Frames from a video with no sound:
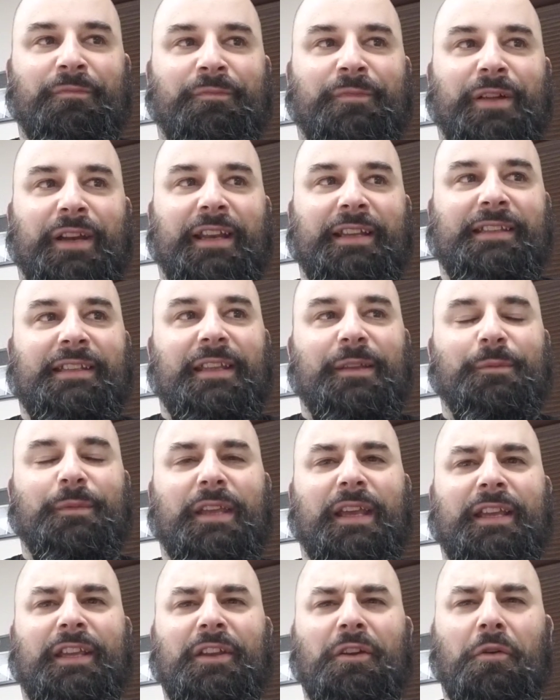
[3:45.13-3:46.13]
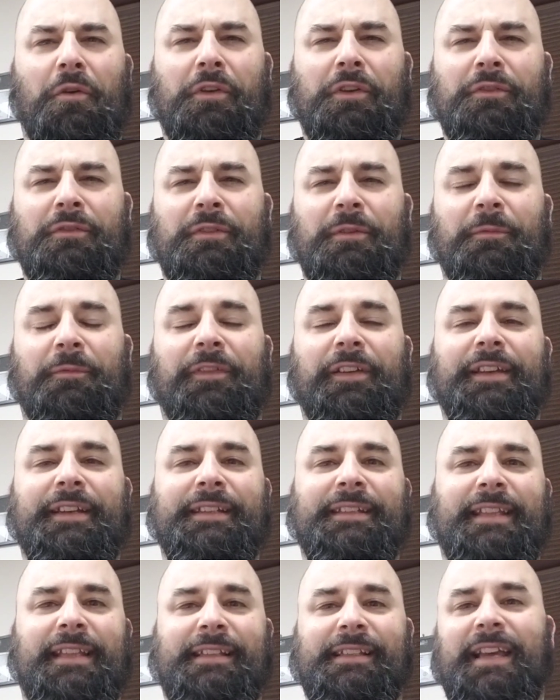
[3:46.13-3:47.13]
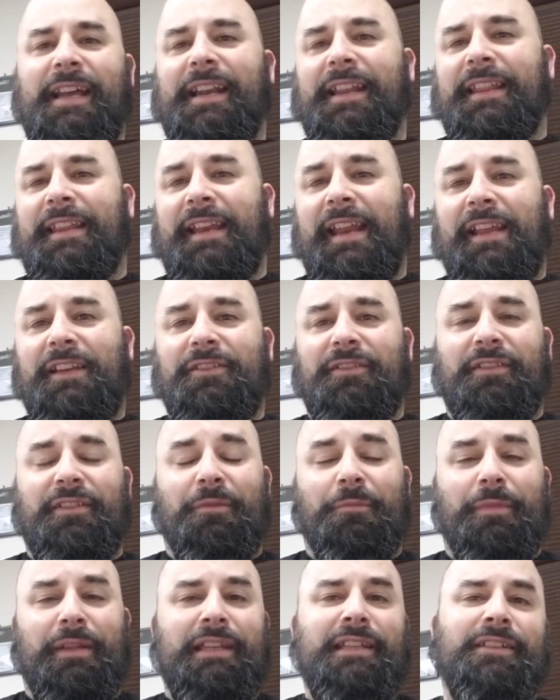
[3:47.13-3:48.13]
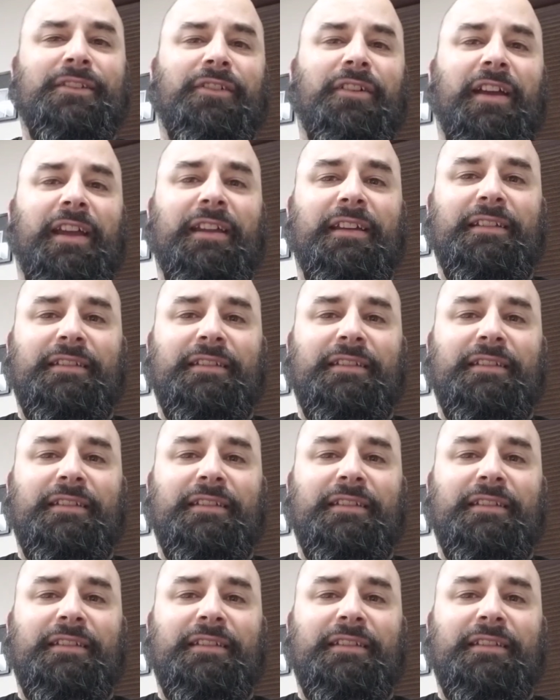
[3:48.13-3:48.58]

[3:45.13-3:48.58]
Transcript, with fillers: but it seems like you know on YouTube Fitness, that's kind of the nature of the beast, right?